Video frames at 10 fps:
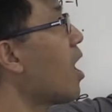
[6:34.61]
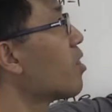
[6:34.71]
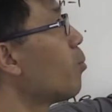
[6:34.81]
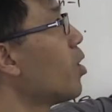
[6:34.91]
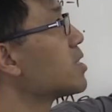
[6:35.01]
are
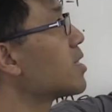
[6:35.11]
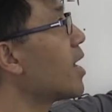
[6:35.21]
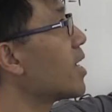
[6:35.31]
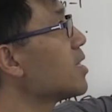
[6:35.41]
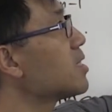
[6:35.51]
the points that
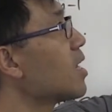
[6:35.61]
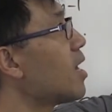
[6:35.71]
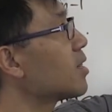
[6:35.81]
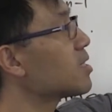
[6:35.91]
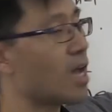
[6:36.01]
are
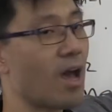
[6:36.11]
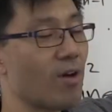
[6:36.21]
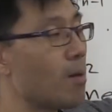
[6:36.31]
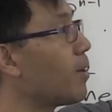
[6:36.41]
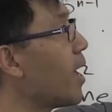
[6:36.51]
inside this
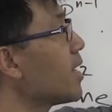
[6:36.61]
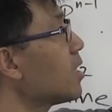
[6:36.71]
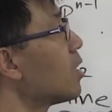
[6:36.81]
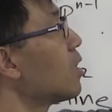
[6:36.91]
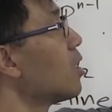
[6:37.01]
affine plane?